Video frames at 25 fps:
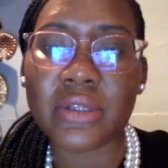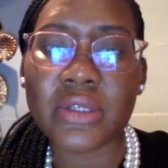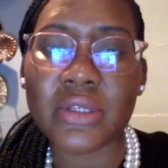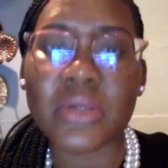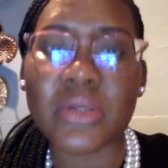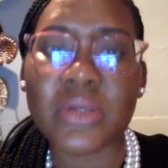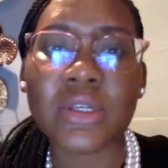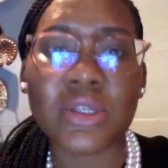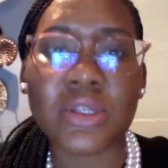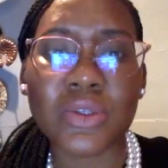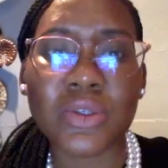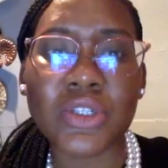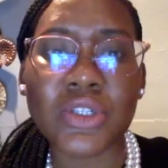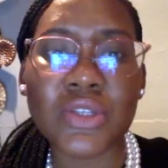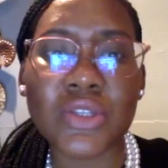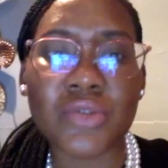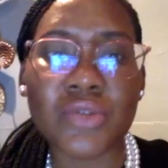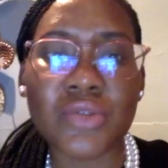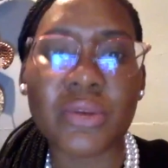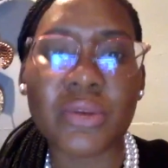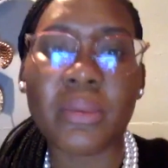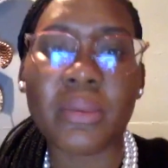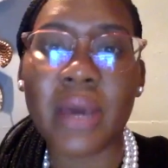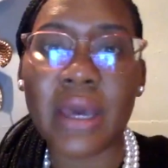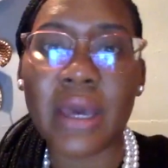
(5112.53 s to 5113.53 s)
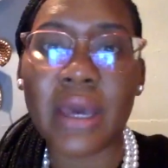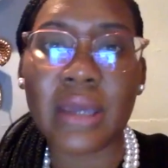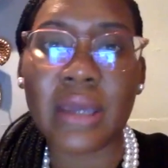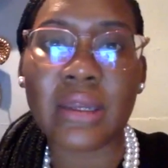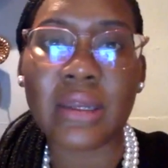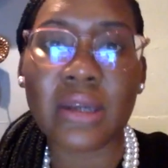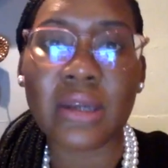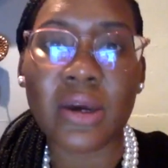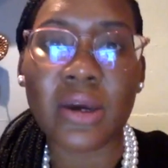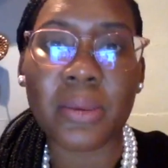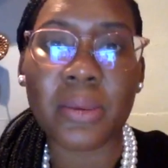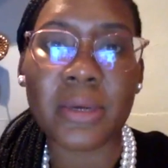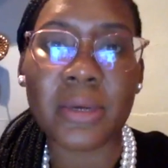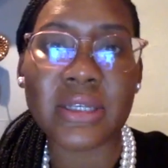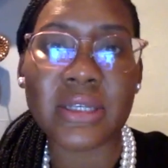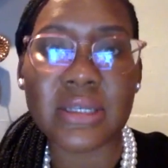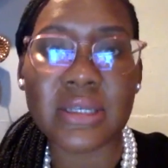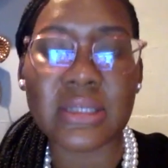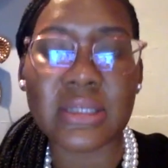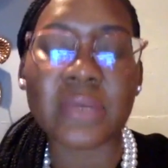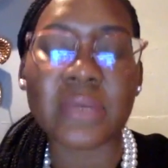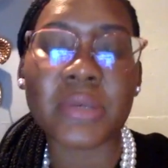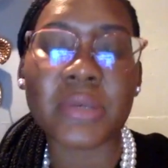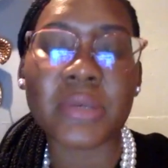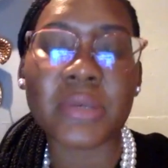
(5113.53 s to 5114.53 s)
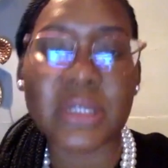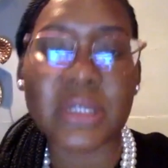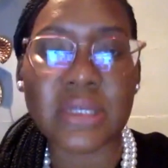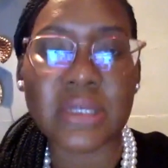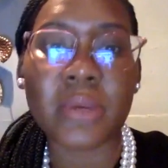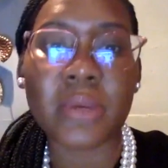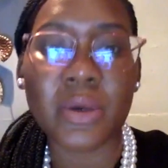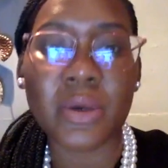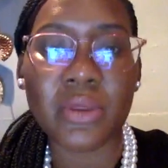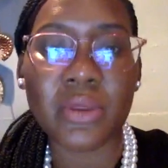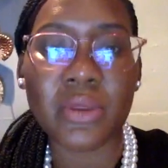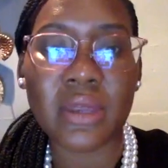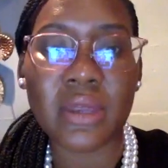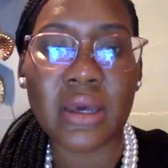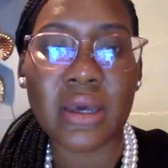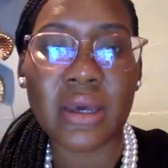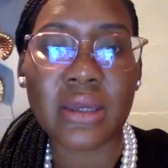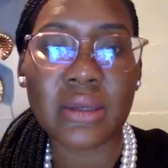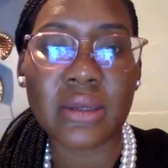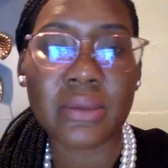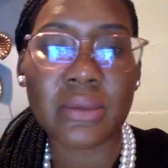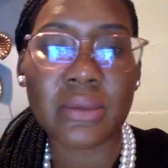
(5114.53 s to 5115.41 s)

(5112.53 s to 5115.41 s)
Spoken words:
So could you just remind our participants about that?